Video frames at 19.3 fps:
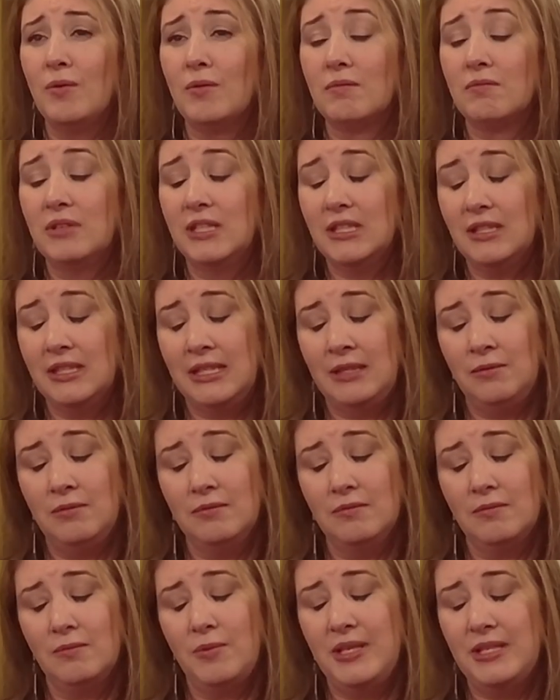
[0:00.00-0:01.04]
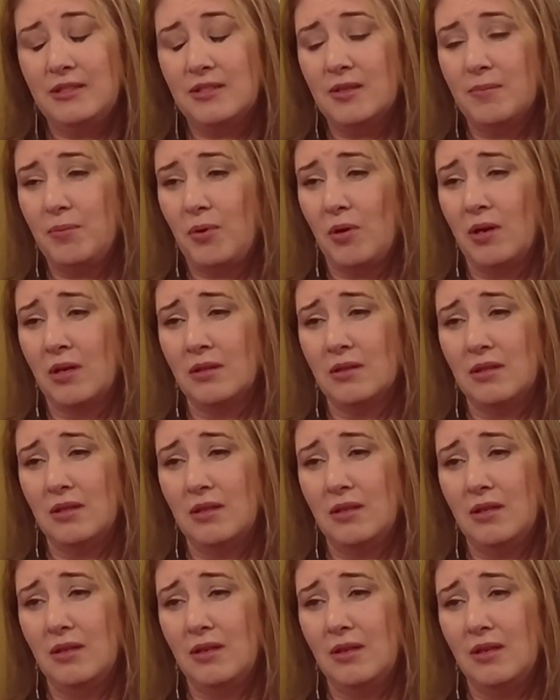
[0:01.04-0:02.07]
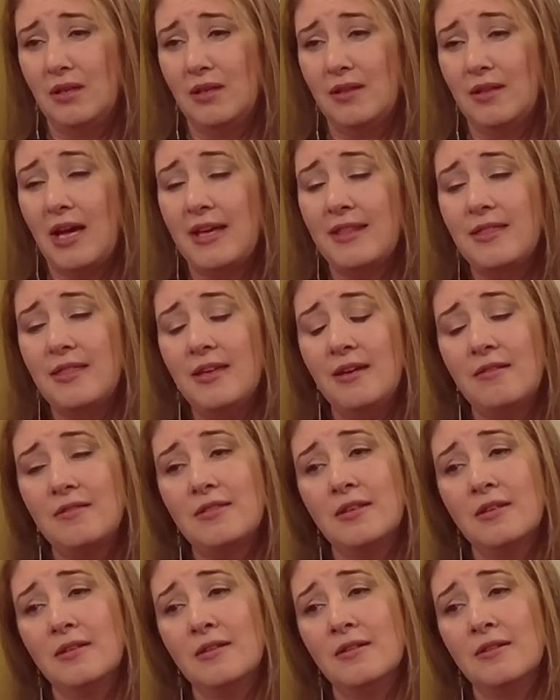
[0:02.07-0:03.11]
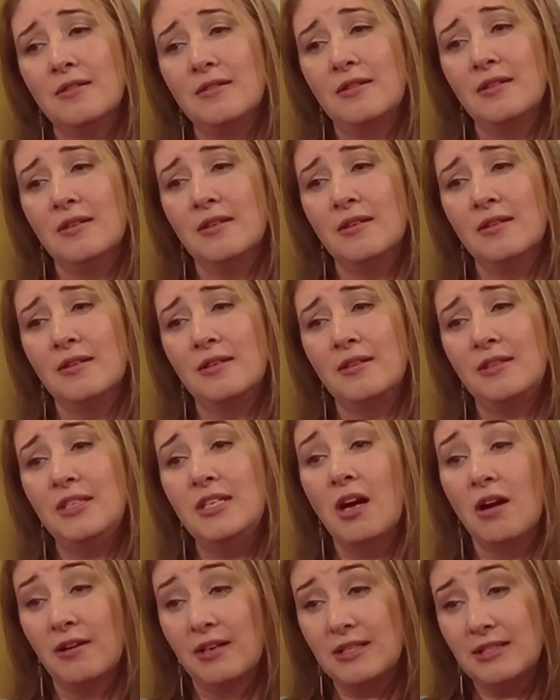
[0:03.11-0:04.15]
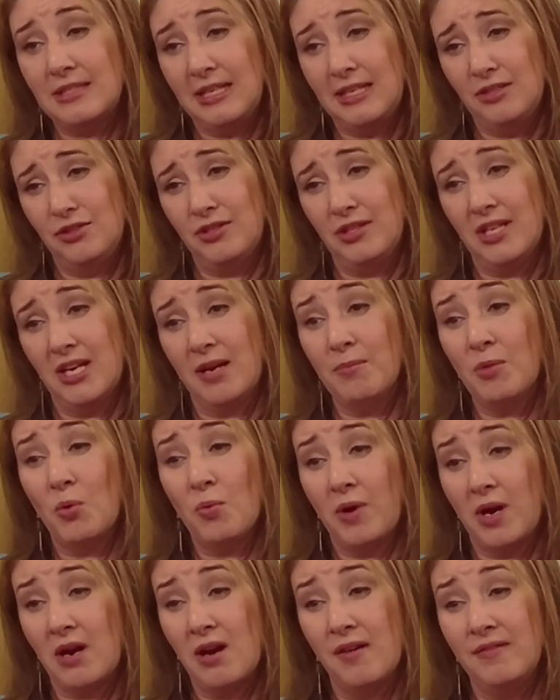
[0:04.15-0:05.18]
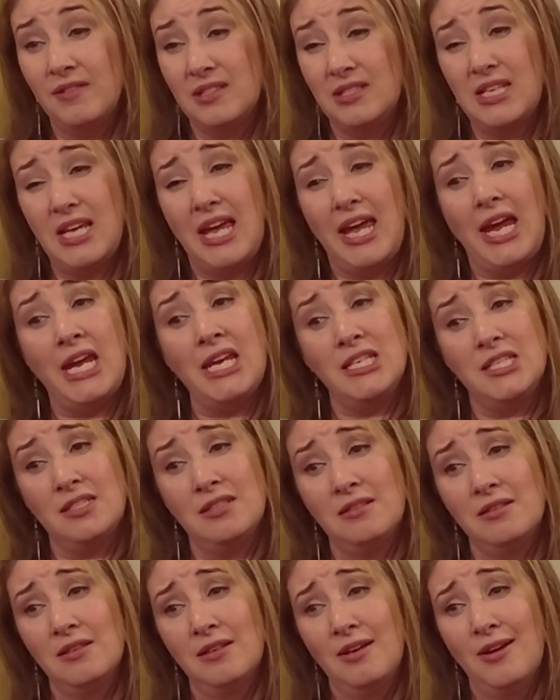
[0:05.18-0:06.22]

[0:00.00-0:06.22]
really we support, I think the youngest age that I'm aware of is 8,